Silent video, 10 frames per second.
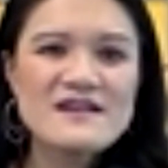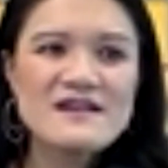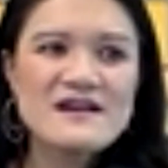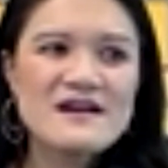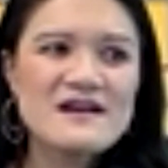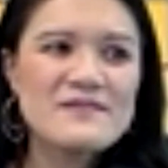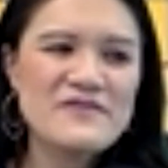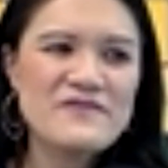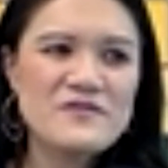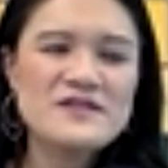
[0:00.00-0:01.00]
um,
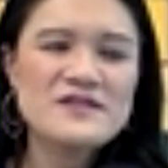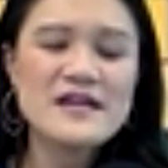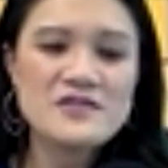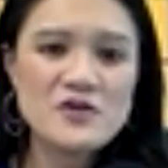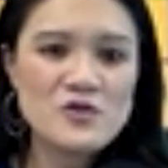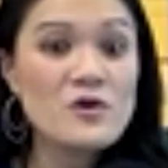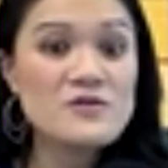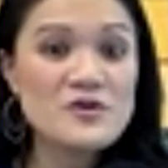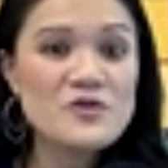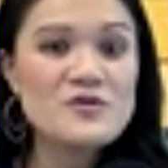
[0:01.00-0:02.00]
and feeling like they're quote
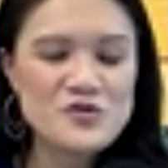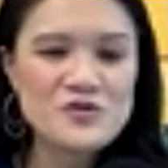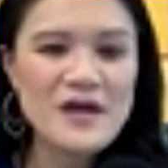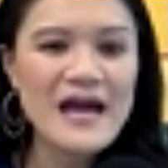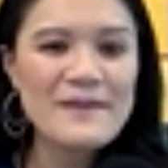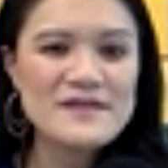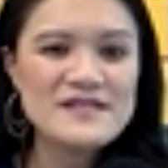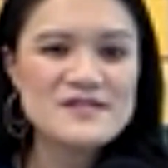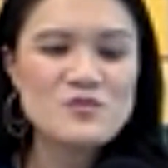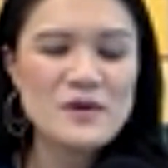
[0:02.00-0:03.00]
unquote trapped
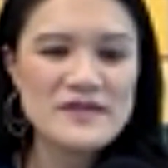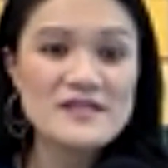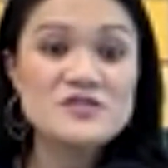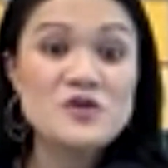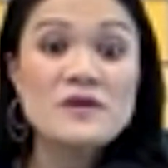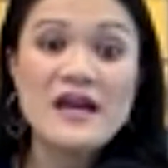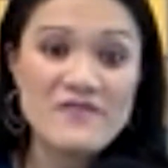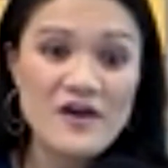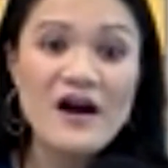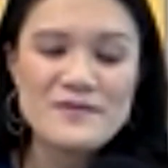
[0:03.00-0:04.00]
is when they don't
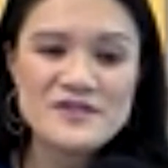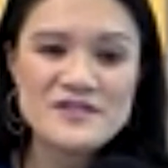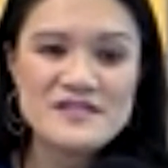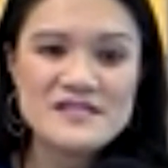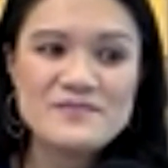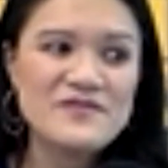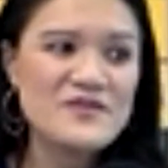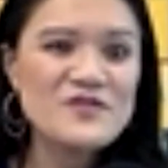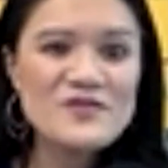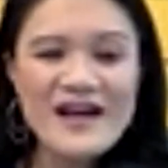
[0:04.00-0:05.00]
have options. But if
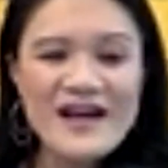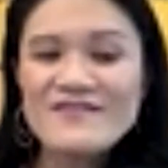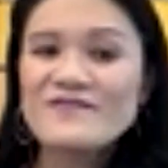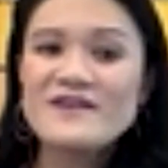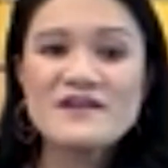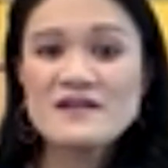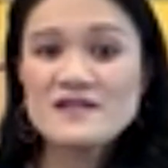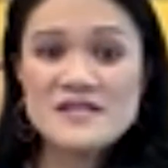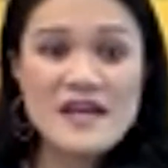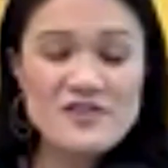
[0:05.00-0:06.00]
mm-hmm. you have
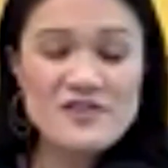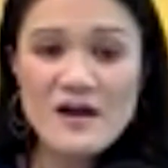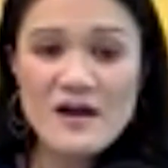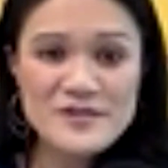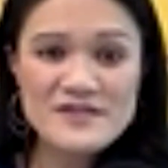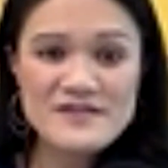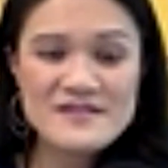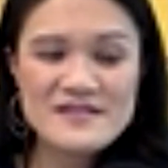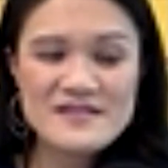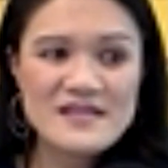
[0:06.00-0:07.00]
10
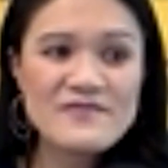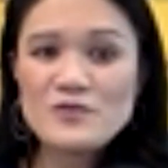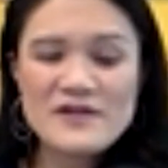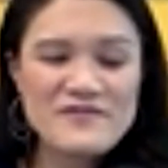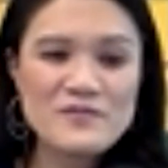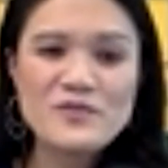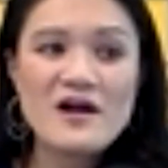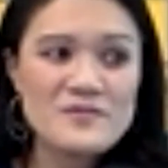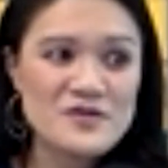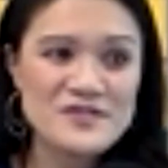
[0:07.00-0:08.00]
options, even whatever
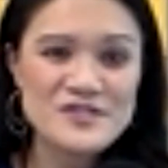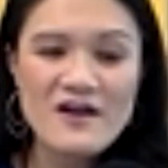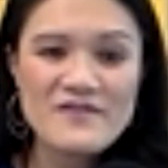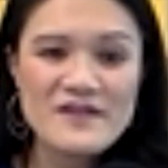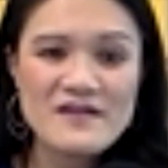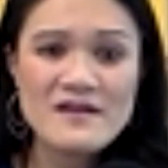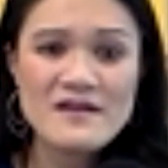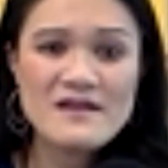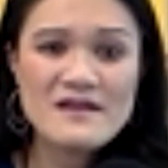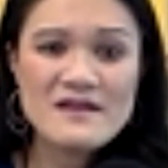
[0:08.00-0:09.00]
problem you're solving,
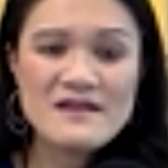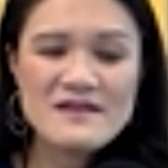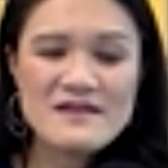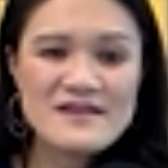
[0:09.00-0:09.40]
it